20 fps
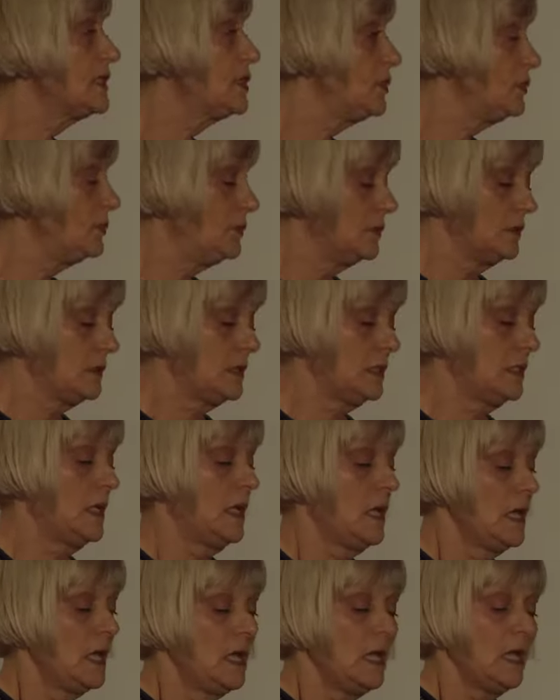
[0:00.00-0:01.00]
students
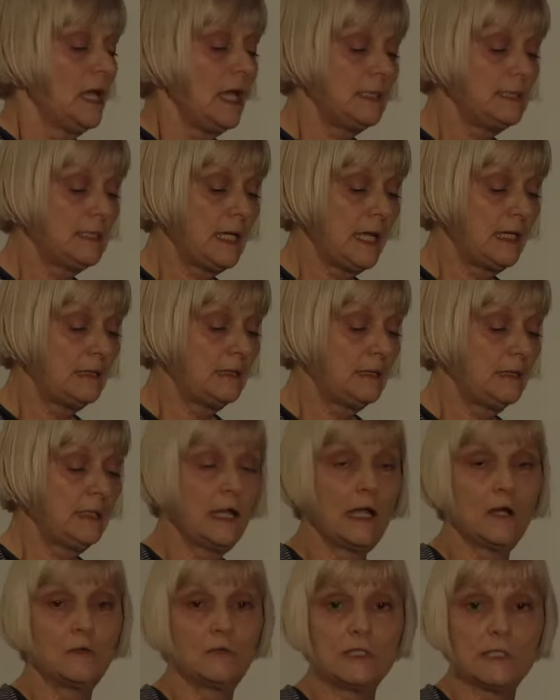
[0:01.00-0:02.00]
attended the
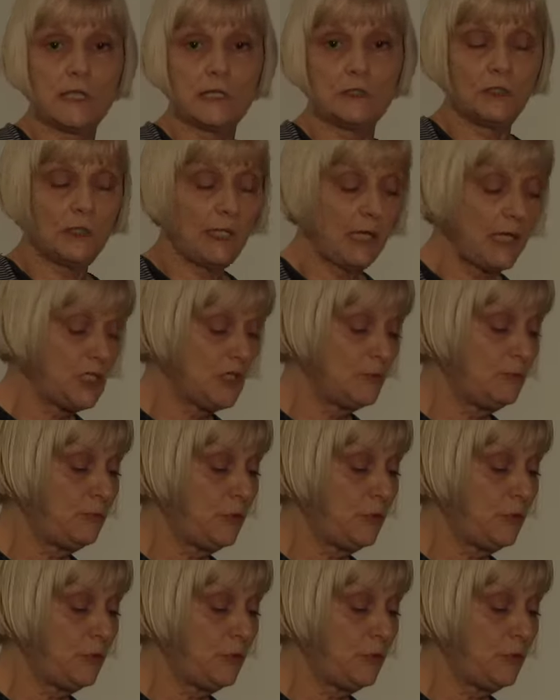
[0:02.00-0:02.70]
gallery's education